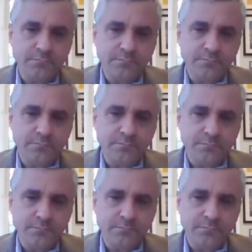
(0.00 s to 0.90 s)

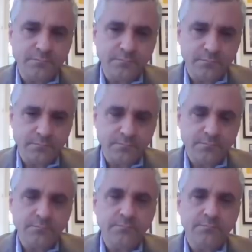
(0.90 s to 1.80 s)

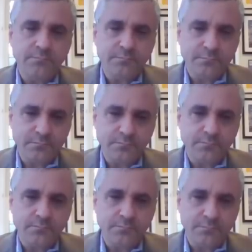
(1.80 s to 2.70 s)

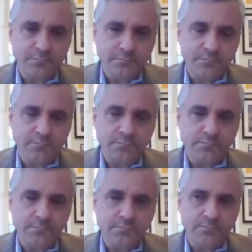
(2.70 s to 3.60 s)

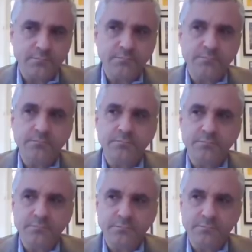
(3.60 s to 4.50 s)

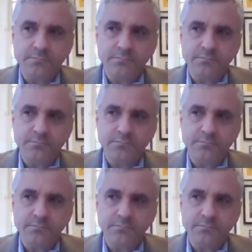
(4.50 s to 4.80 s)
No words are spoken by the person on screen.